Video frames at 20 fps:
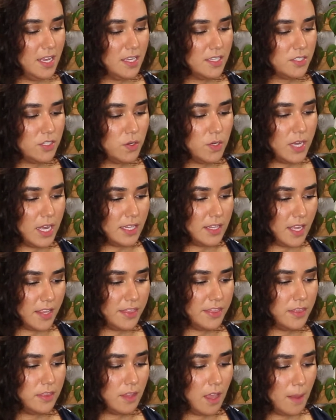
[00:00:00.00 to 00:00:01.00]
So
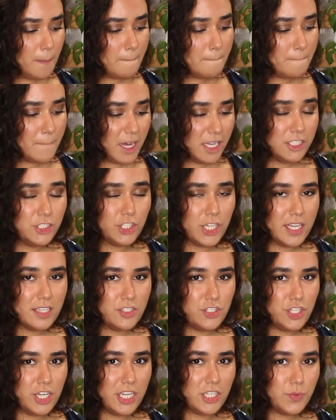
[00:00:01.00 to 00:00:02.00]
not much
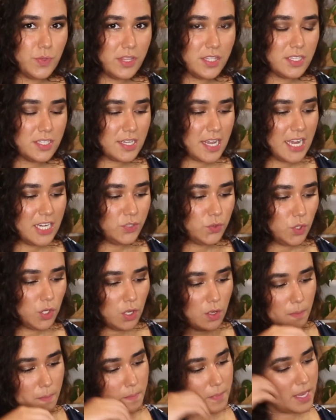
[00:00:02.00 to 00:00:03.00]
has changed with the schedule,